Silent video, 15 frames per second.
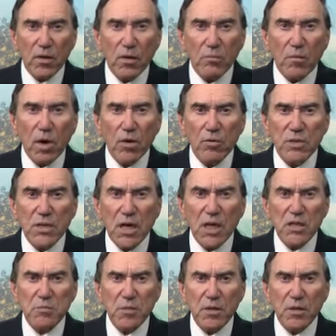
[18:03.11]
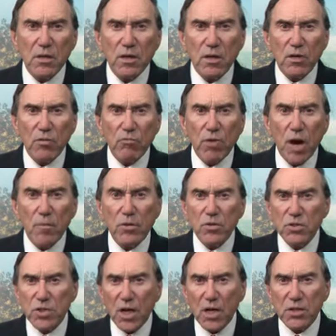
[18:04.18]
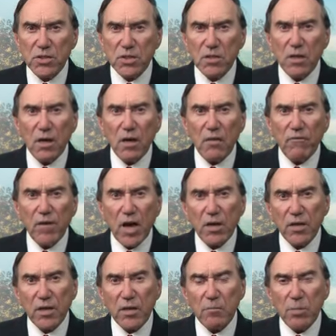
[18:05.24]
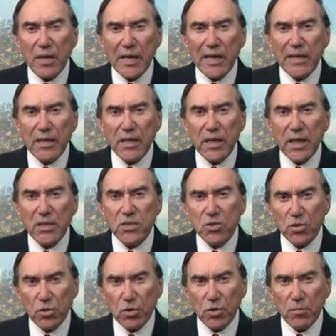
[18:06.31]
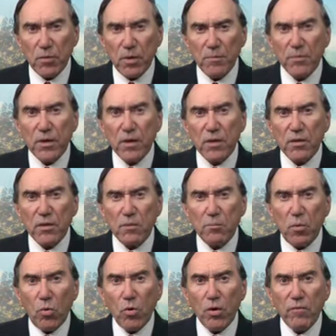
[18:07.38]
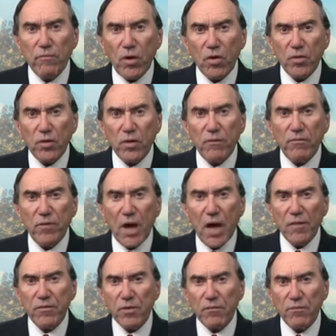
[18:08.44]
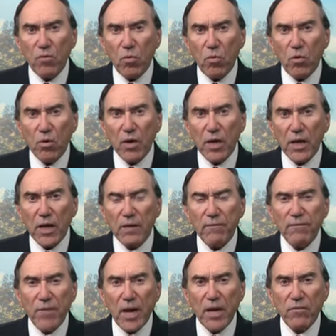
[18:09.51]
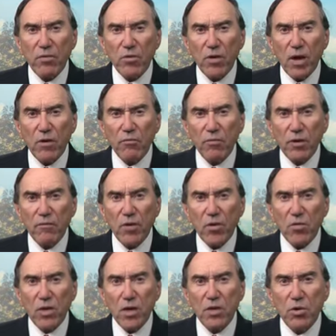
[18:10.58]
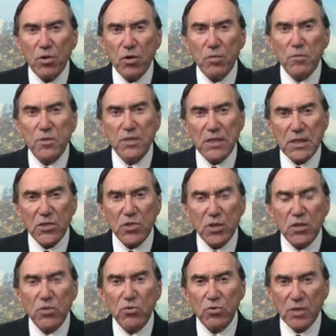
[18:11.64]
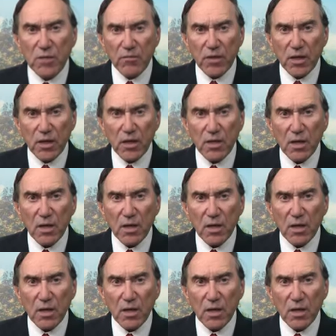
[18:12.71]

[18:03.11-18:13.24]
Margaret's husband, Robert Johnson, filed a complaint against Erb. The board voted 5-4 in favor of revoking Erb's teaching certificate.